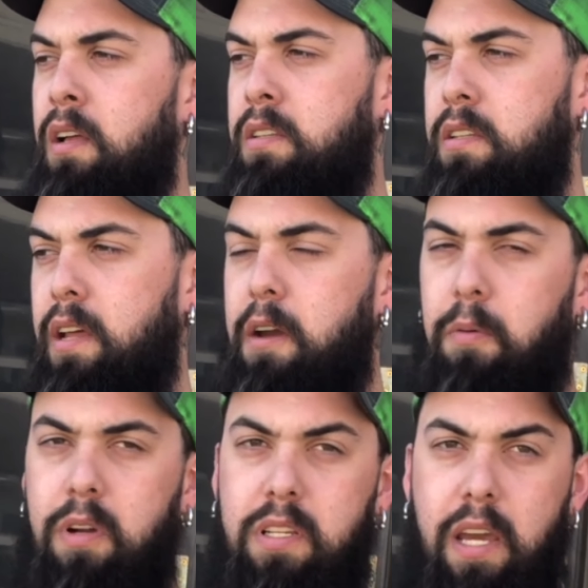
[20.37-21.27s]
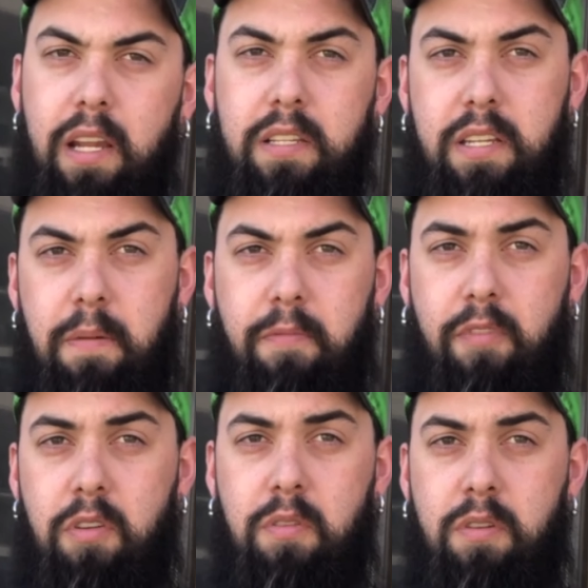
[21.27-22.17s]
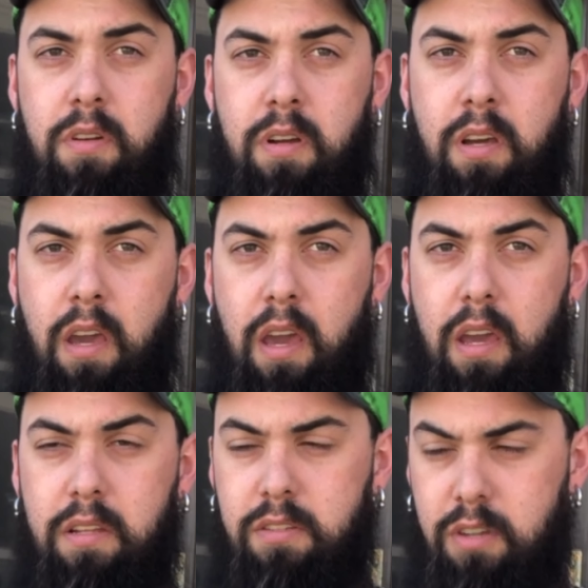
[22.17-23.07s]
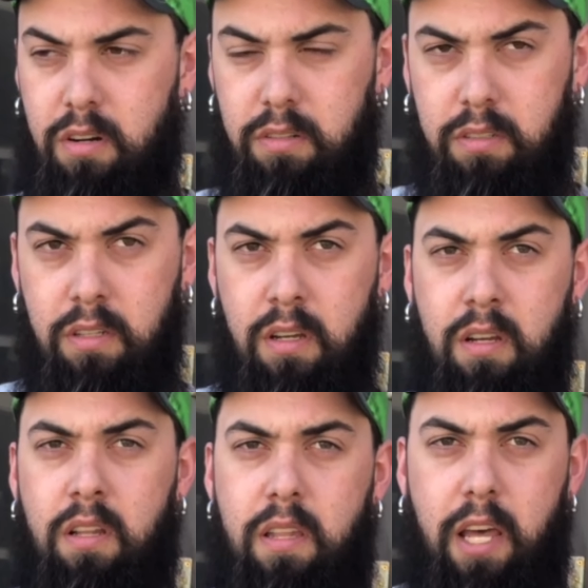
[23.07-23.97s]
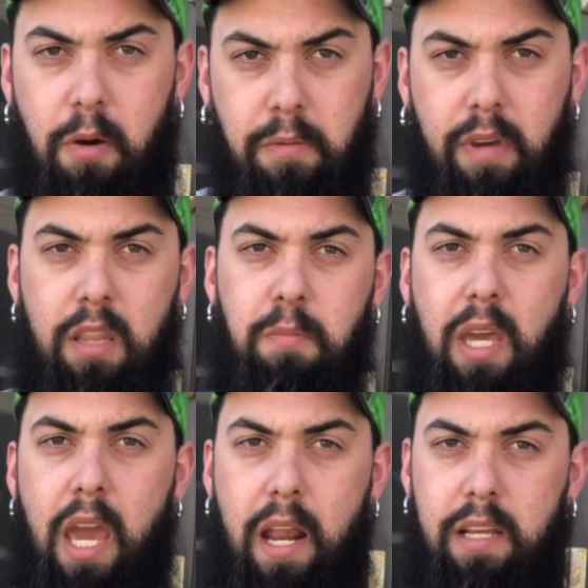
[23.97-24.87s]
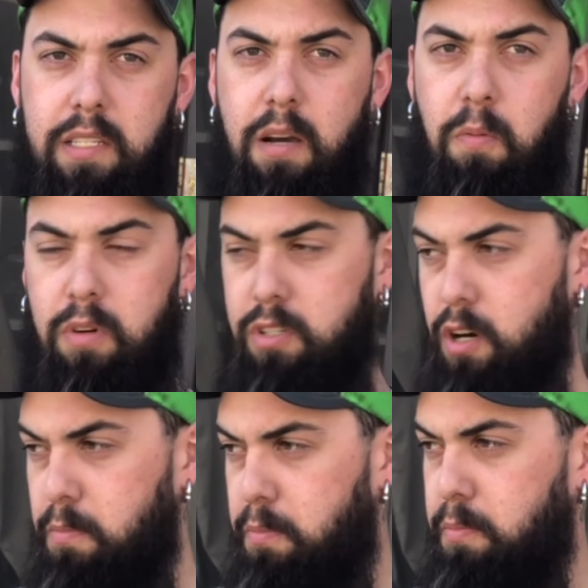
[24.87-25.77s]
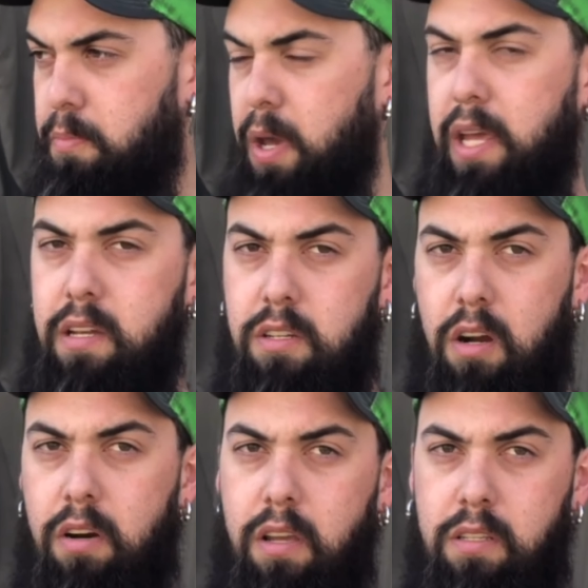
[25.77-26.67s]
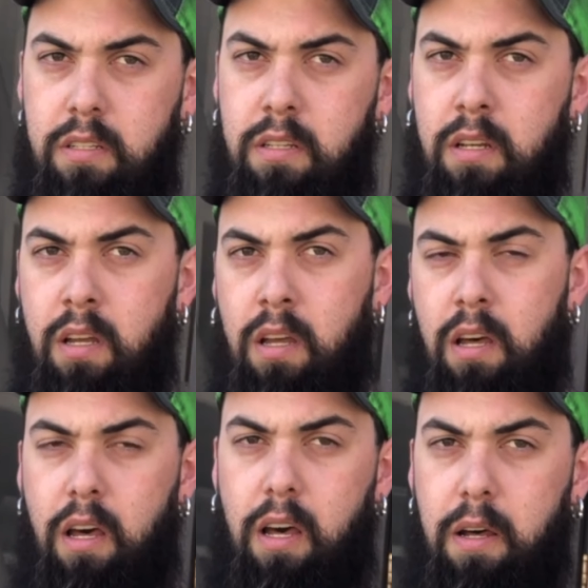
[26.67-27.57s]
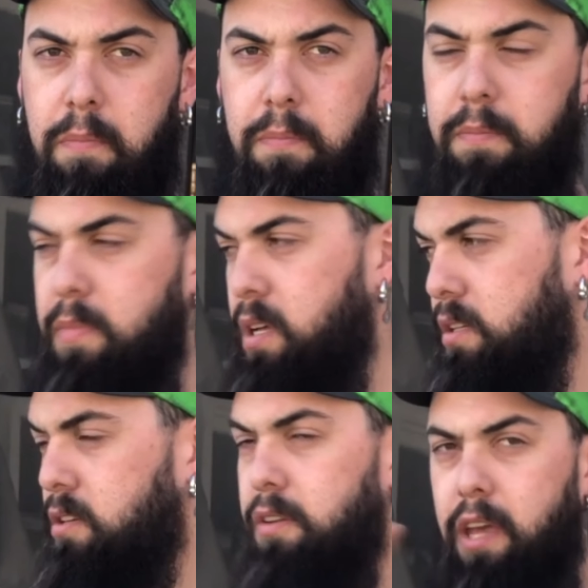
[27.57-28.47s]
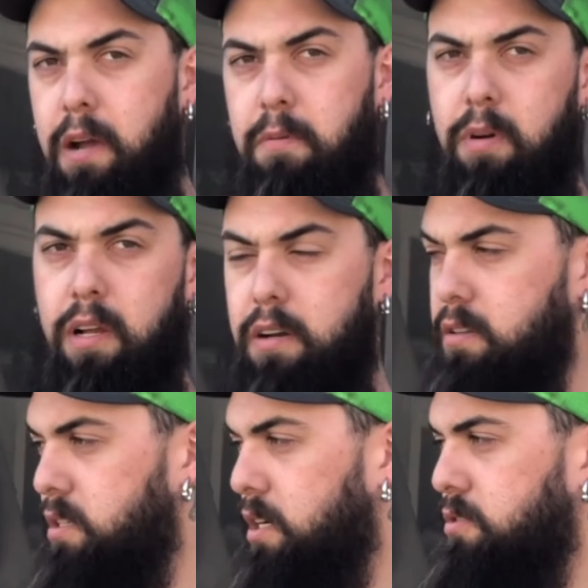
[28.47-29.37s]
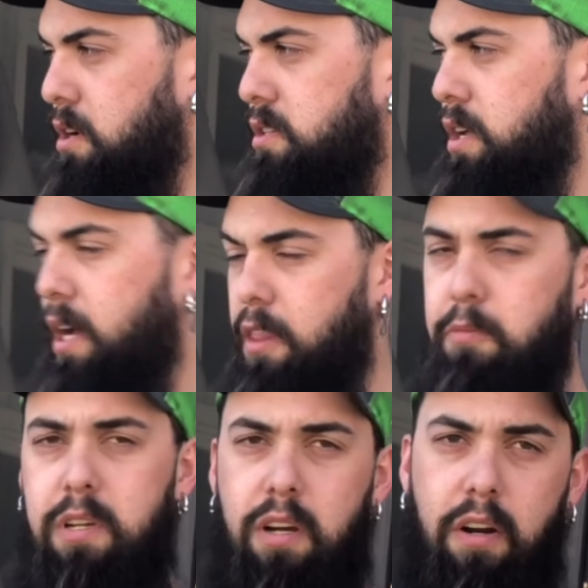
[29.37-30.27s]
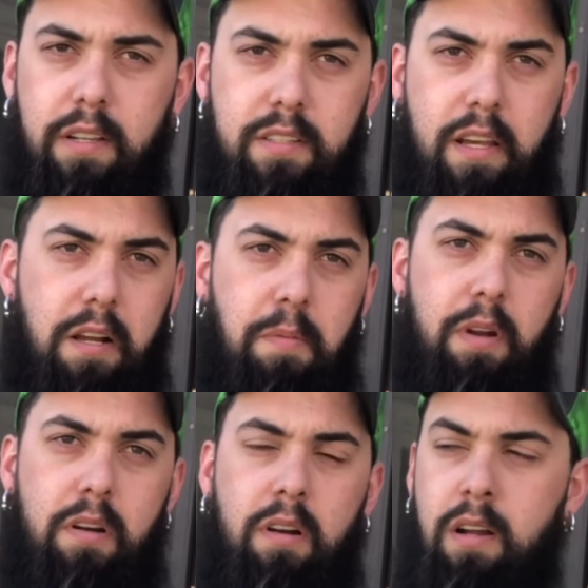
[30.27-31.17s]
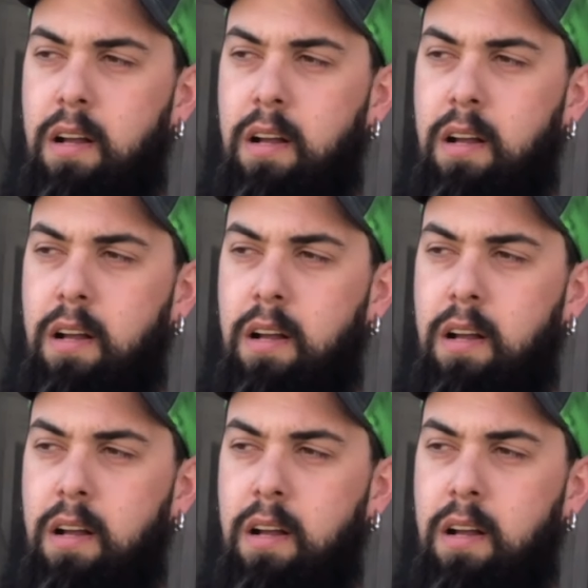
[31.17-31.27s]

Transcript: Today we're going to take it a step further and start. Now we've got the mechanics down, we're going to start picking targets. I'll turn the camera around here in a second, you guys, and I got 3 targets set up here.